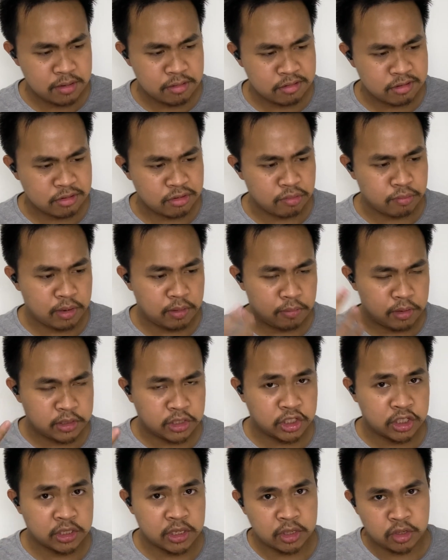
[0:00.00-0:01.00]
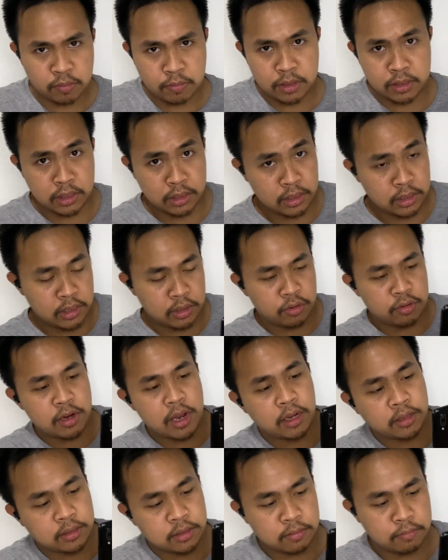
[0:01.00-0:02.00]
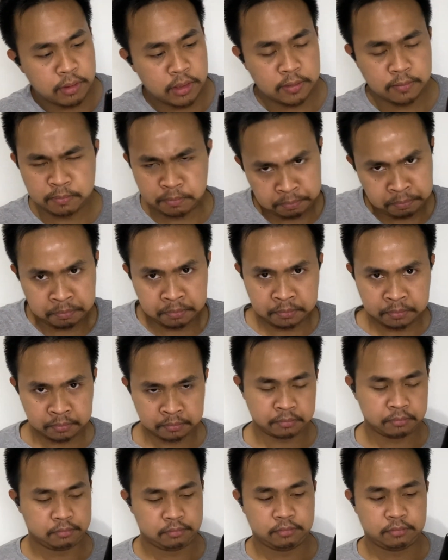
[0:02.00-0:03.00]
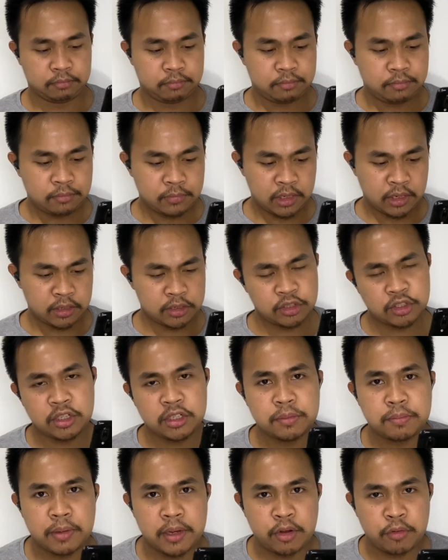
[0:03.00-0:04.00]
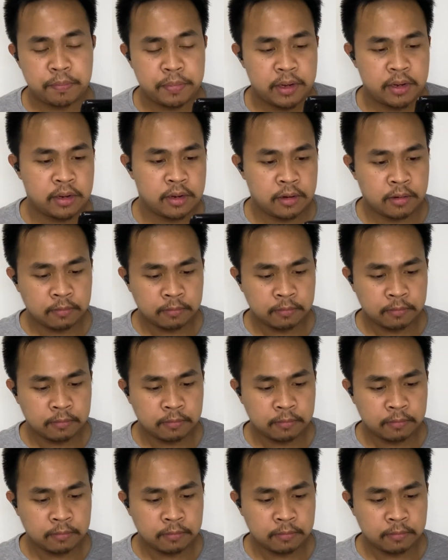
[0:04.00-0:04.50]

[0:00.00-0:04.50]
so maybe it's just automatically connected, but it's just my opinion.